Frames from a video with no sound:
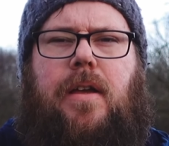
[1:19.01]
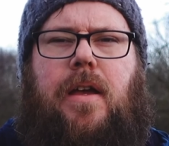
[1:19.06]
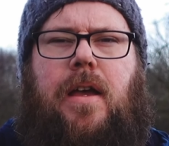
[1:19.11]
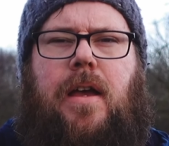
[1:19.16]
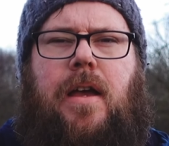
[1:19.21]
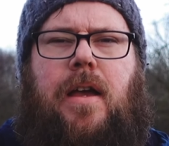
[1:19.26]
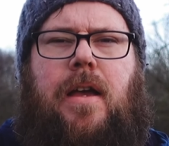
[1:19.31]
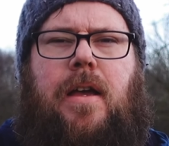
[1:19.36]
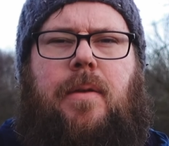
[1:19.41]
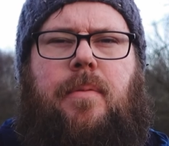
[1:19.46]

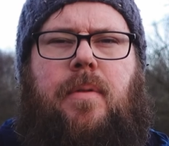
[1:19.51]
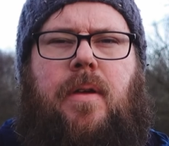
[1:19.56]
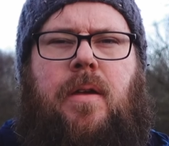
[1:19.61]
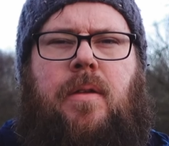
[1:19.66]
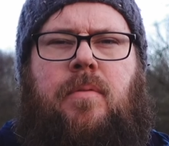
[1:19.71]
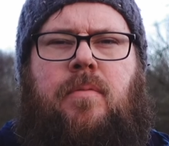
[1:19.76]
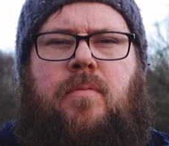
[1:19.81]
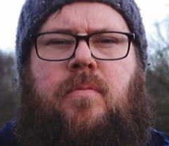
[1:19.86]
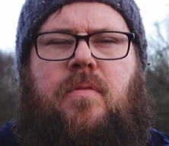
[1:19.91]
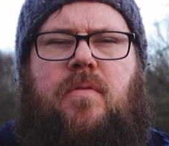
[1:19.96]

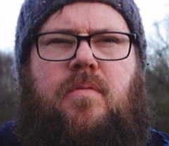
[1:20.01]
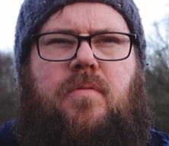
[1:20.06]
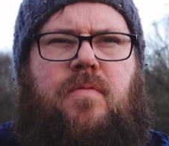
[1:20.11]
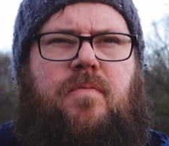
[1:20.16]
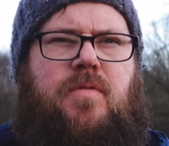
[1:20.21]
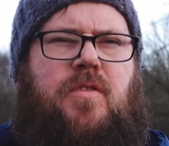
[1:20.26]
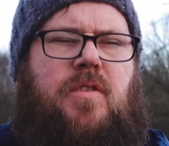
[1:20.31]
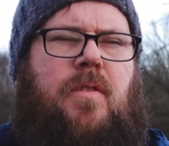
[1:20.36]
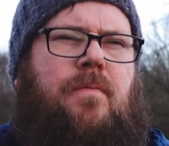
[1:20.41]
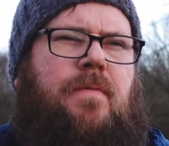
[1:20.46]
and
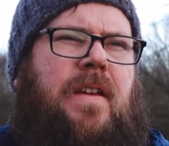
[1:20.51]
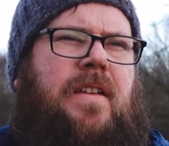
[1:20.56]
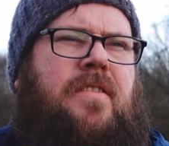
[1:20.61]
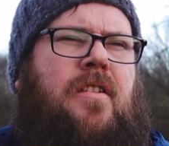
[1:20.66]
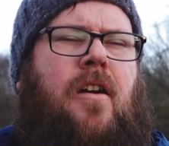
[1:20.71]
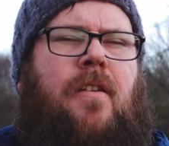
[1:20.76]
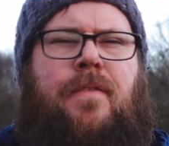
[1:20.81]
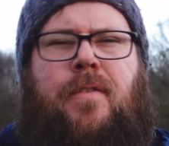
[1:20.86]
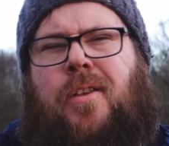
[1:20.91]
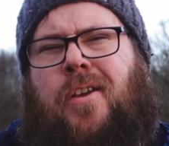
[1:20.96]
some things that
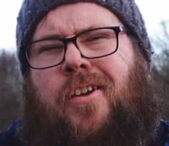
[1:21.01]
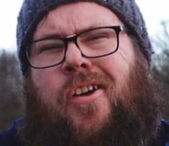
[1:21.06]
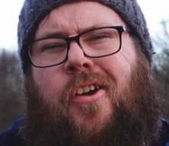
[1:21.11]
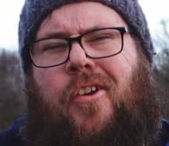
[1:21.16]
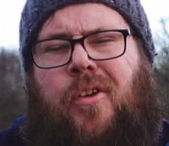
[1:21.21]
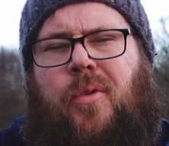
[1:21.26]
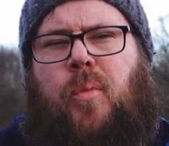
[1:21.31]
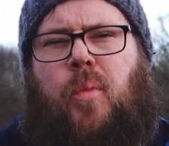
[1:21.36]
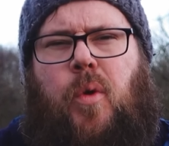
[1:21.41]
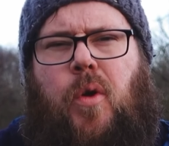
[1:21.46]
I feel like I
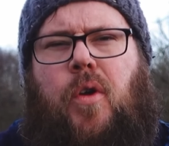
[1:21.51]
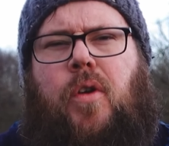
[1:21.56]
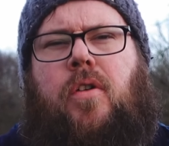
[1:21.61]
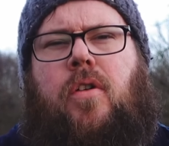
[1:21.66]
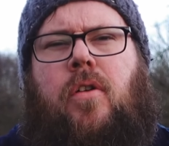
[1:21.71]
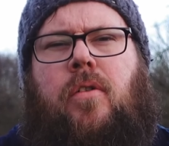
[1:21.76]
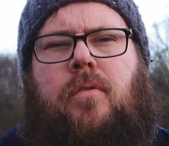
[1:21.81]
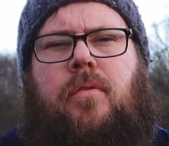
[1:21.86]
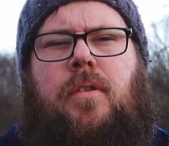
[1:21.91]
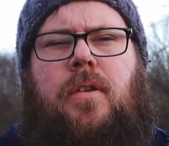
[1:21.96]
can work
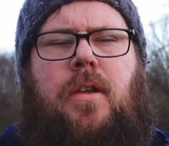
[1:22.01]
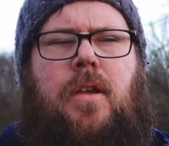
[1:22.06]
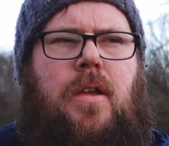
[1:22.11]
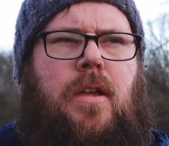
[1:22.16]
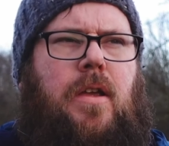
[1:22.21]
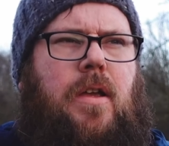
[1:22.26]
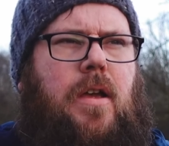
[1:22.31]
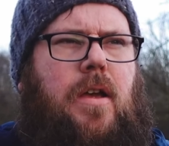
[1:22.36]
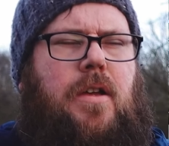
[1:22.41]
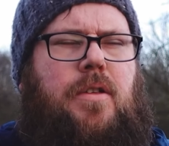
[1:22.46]
on
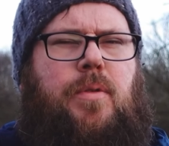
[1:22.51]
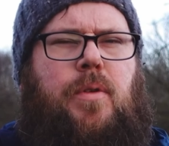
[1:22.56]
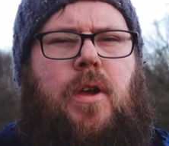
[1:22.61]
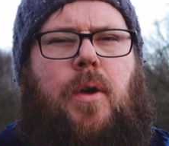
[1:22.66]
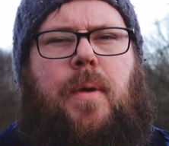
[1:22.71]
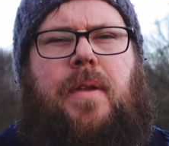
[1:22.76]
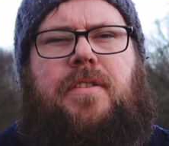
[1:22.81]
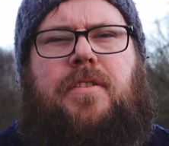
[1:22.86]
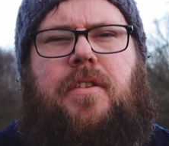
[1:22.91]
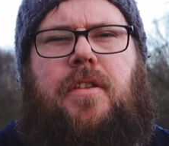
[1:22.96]
as we
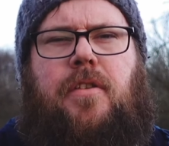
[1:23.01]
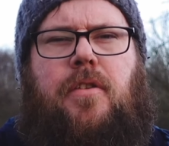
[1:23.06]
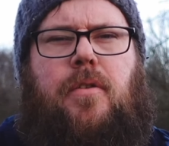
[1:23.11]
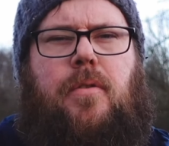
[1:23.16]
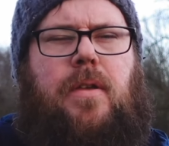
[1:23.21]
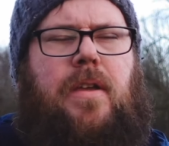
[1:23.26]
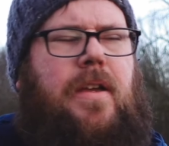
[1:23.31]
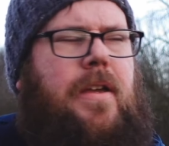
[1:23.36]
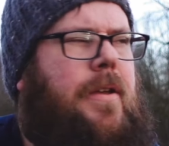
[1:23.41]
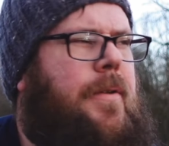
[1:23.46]
go into the new
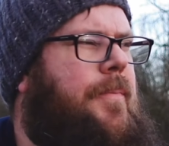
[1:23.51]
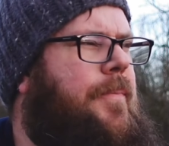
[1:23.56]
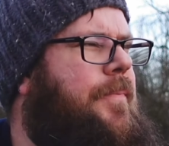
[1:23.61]
year.